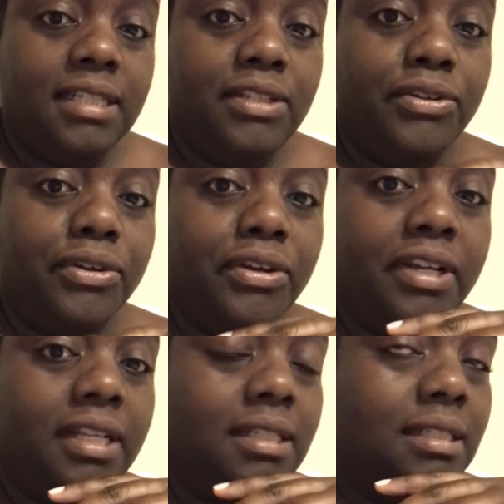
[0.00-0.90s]

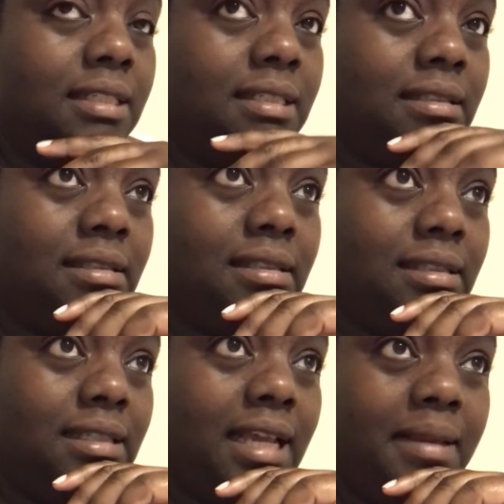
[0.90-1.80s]
during
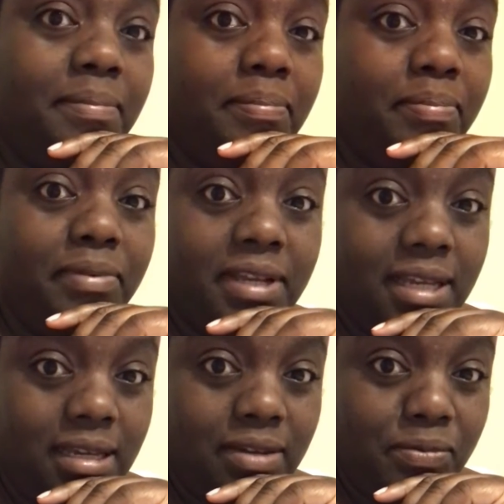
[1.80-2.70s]
like
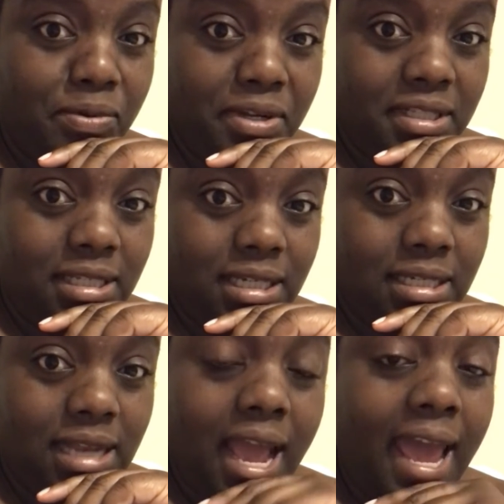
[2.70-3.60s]
pre-quarantine,
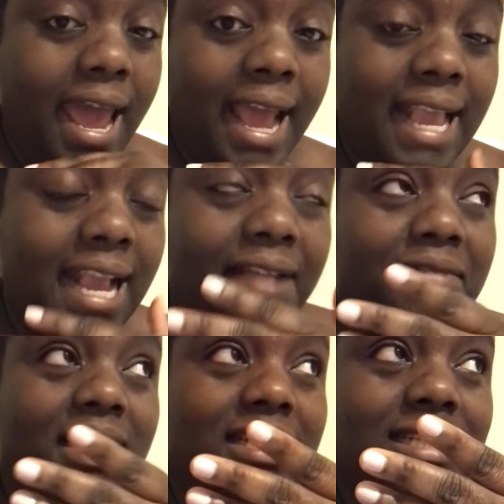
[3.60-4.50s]
I can't even
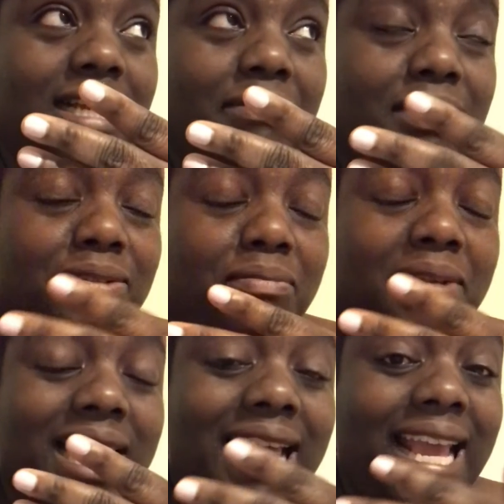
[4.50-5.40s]
understand what it's gonna be
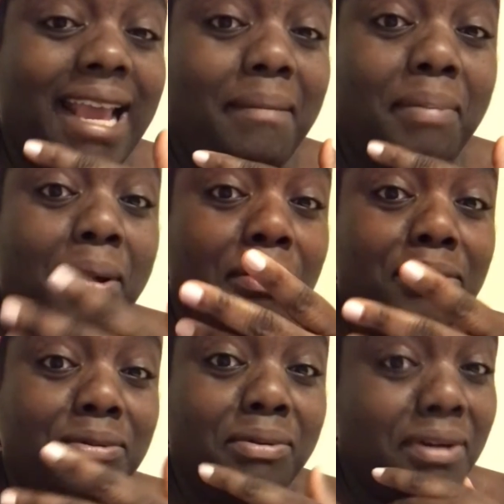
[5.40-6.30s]
like
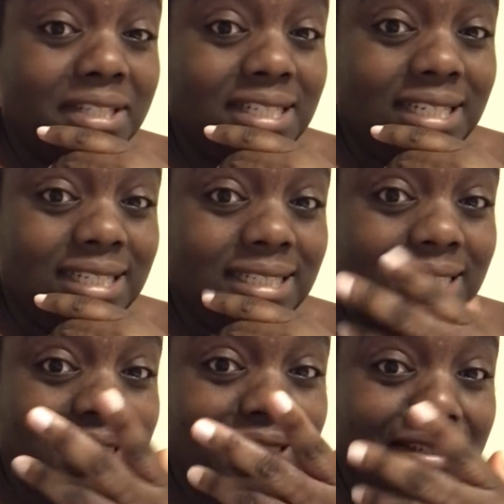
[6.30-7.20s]
post-quarantine,
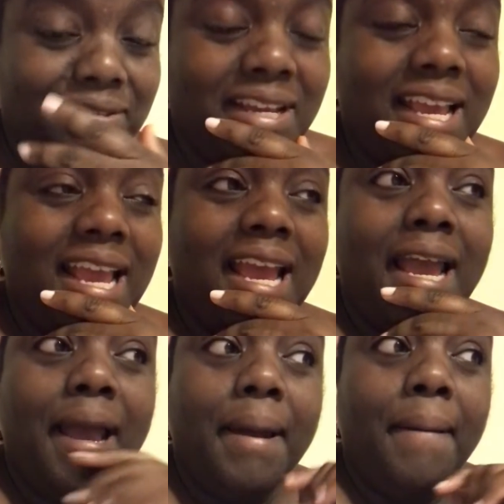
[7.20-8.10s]
you know.
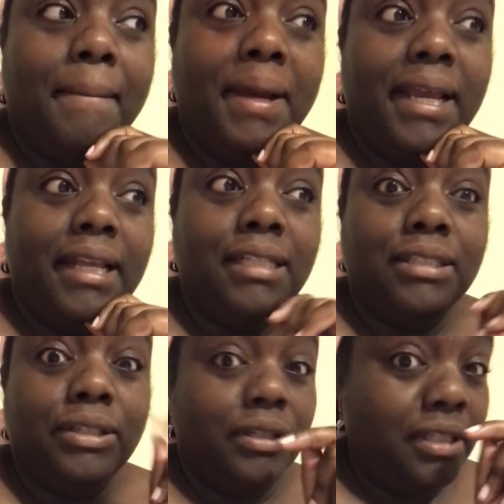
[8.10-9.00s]
But
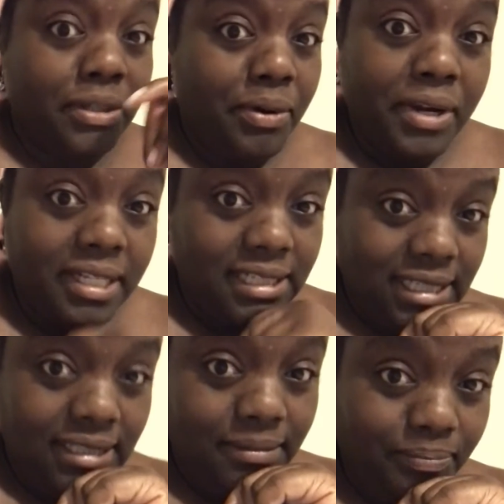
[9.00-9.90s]
during
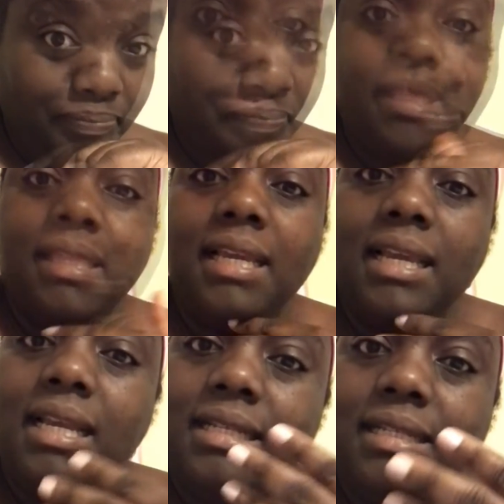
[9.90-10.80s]
quarantine, what the thing
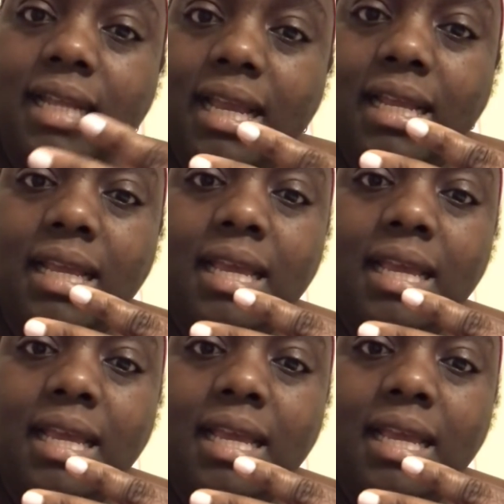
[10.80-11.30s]
is that